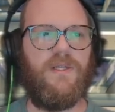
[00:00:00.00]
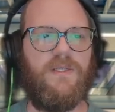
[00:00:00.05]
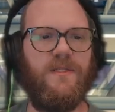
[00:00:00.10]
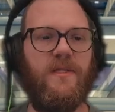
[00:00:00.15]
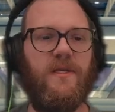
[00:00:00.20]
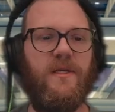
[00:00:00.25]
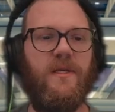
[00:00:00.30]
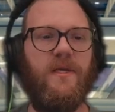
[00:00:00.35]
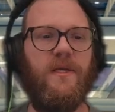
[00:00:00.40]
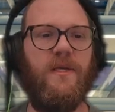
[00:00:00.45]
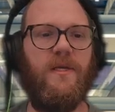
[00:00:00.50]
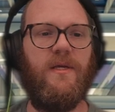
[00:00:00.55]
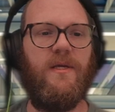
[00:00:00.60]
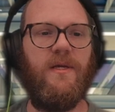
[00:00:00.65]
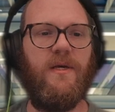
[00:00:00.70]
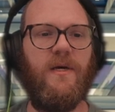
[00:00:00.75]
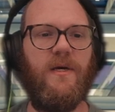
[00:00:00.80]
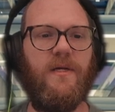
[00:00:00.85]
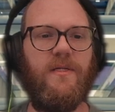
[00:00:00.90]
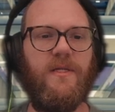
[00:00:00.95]
the
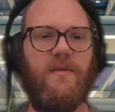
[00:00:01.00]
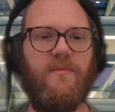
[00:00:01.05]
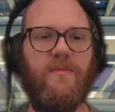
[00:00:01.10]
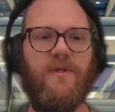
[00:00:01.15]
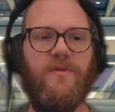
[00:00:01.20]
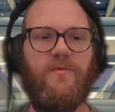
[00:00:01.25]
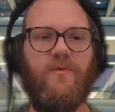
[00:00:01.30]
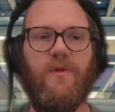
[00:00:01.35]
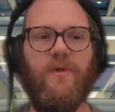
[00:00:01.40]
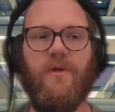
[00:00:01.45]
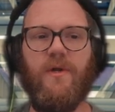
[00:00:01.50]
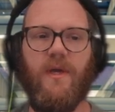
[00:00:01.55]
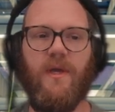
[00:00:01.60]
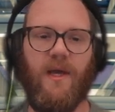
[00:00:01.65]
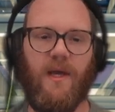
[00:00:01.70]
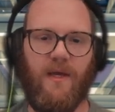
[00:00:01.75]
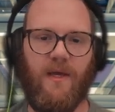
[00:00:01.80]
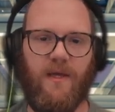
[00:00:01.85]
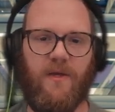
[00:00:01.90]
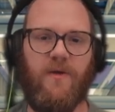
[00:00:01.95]
template we're looking
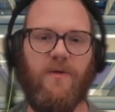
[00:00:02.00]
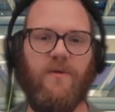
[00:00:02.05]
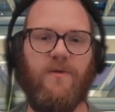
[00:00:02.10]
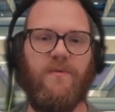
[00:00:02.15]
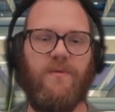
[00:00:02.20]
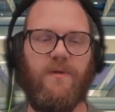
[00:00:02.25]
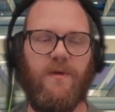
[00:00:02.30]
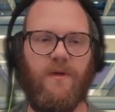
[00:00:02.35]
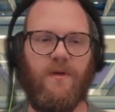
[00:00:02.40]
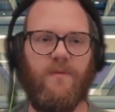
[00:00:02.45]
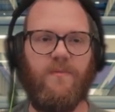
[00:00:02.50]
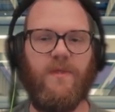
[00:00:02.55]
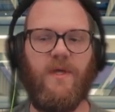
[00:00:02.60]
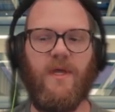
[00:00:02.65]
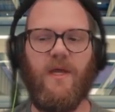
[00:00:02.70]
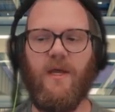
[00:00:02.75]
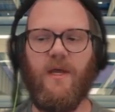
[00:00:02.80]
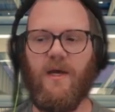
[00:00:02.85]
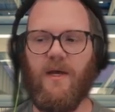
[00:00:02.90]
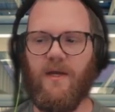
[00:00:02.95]
at here, the
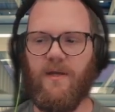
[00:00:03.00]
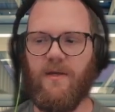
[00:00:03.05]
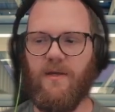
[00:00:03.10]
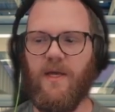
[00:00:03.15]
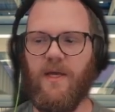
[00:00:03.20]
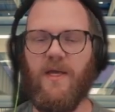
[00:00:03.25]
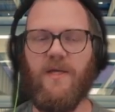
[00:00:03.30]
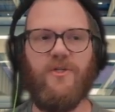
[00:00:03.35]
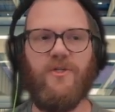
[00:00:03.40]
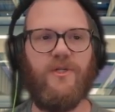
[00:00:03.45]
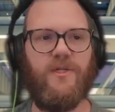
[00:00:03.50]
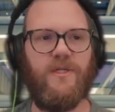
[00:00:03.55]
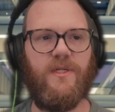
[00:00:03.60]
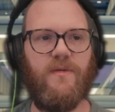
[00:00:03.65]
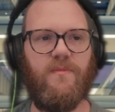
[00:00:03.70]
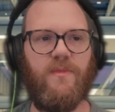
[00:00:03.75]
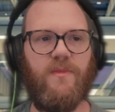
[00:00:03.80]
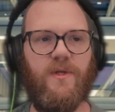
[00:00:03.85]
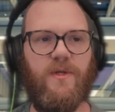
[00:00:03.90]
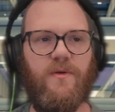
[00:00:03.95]
AI agent
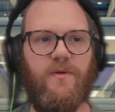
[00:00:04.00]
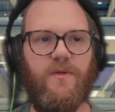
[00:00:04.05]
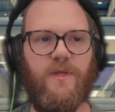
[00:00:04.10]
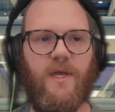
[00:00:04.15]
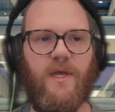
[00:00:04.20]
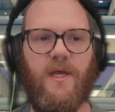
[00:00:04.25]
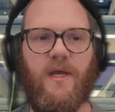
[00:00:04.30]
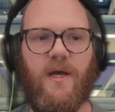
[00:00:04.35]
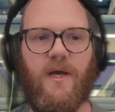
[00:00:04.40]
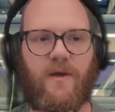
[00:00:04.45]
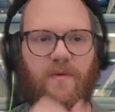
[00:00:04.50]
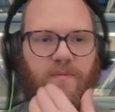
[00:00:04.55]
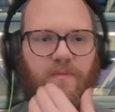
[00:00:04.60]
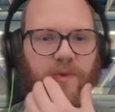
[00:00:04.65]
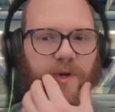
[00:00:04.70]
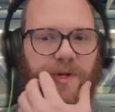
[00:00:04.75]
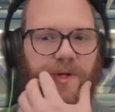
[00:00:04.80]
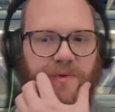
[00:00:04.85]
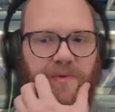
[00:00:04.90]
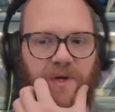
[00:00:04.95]
template, or the AI
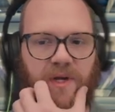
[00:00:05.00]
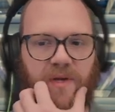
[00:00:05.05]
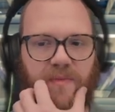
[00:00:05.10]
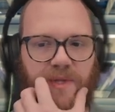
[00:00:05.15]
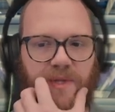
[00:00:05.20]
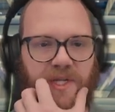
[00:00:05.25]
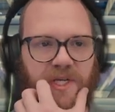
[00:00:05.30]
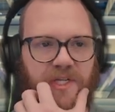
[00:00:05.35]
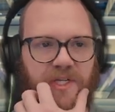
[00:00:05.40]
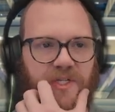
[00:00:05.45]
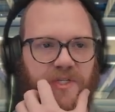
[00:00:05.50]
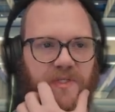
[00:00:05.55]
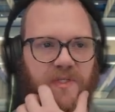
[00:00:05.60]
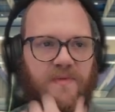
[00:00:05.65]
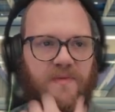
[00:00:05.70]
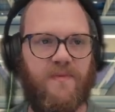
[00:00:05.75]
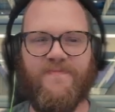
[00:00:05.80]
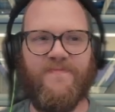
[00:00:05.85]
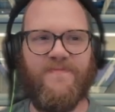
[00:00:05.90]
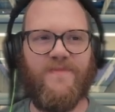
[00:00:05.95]
product recommendations.
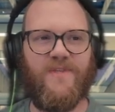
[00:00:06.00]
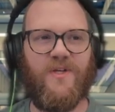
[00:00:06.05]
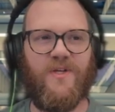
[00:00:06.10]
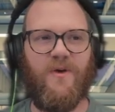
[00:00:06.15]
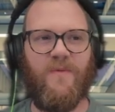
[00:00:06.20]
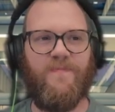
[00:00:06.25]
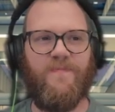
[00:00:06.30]
So